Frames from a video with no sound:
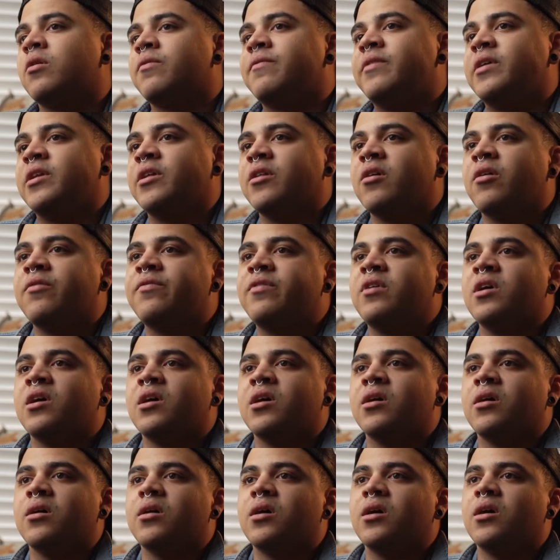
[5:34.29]

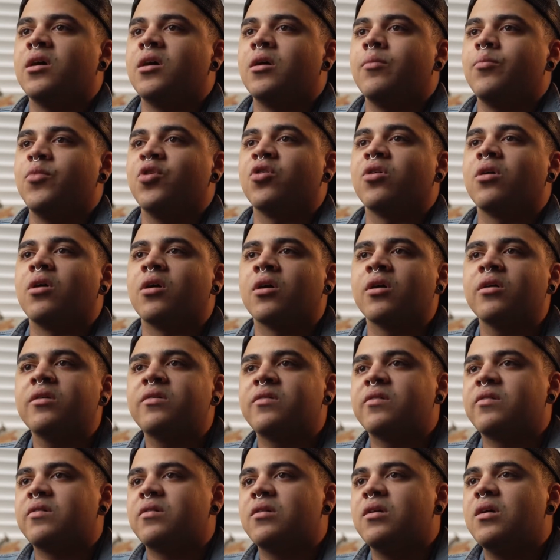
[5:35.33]
Philadelphia Mural
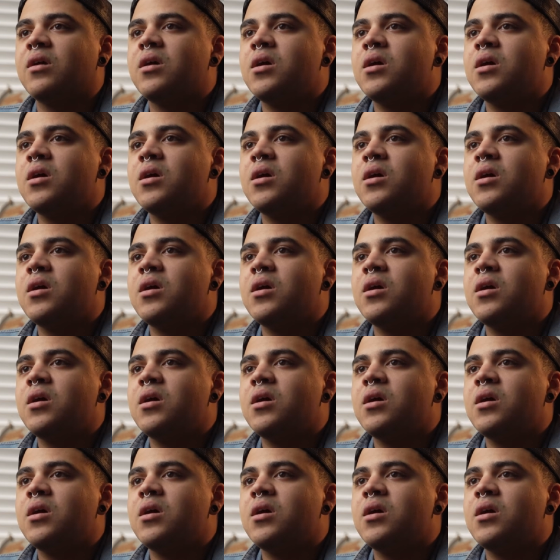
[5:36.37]
Arts.